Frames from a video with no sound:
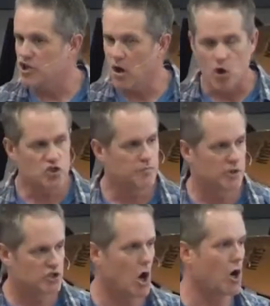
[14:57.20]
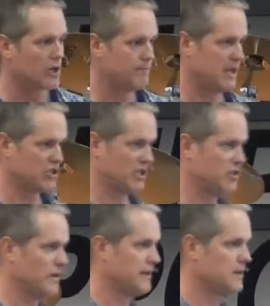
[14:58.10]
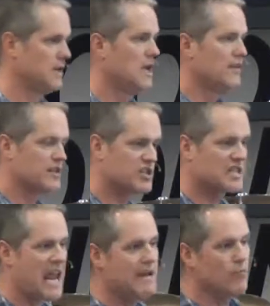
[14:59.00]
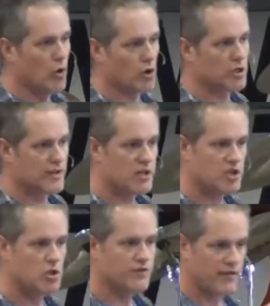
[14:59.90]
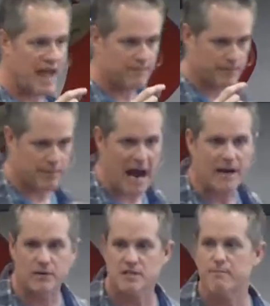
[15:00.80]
she also put tar and pitch into it. The same word that is used for that papyrus